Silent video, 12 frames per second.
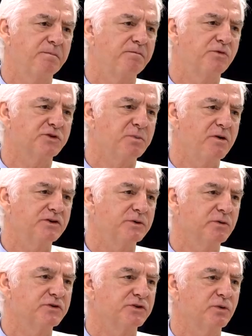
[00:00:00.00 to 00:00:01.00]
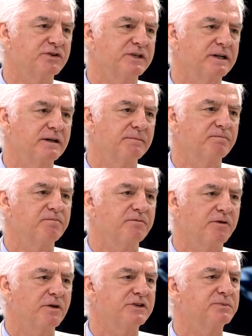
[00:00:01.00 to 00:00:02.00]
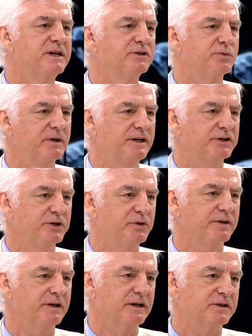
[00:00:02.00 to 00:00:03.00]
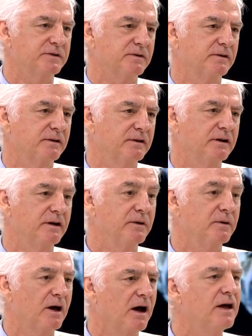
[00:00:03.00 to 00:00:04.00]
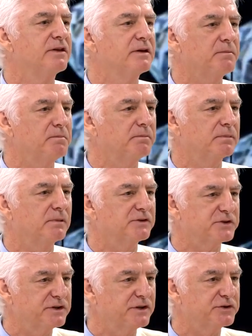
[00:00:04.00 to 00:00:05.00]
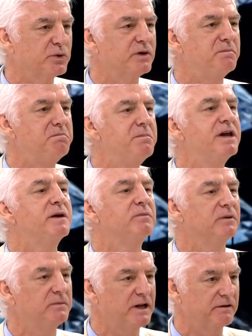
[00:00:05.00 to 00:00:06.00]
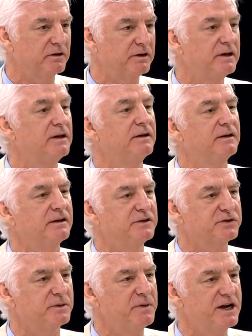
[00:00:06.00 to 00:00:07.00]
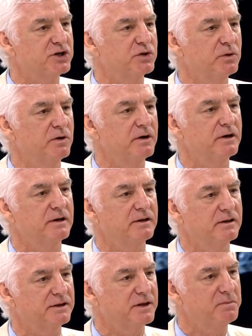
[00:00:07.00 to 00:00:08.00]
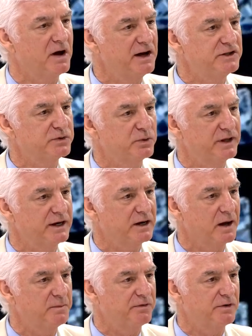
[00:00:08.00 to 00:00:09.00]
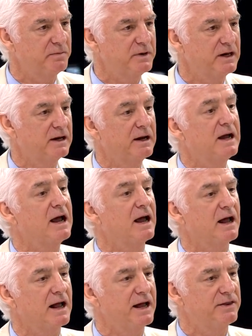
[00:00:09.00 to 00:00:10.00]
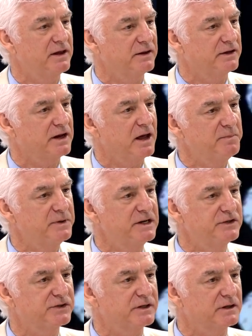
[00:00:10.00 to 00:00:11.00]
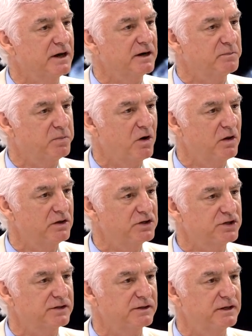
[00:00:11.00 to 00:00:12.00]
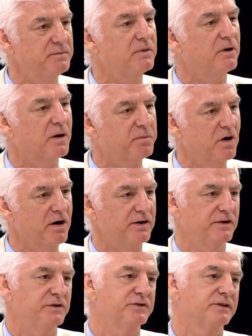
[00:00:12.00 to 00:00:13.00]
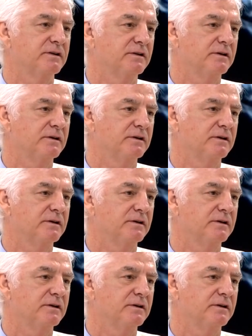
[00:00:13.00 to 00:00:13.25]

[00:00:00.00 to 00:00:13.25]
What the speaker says: Responsible sourcing for us means really two things. You know, on the sort of minimum level, is to make sure that the mines where they come from and the companies that cut and polish them, our partners,